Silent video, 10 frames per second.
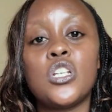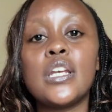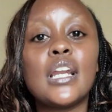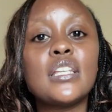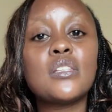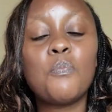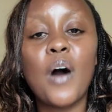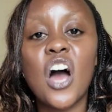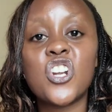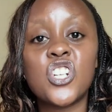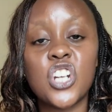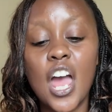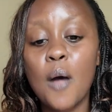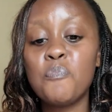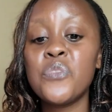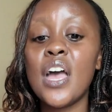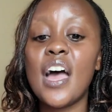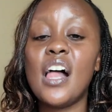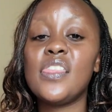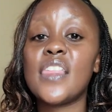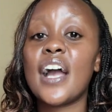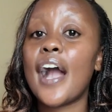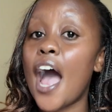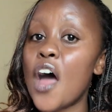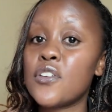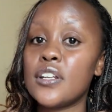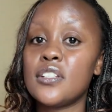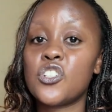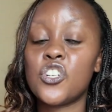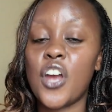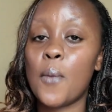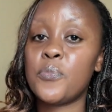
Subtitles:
shillings per share, and the current share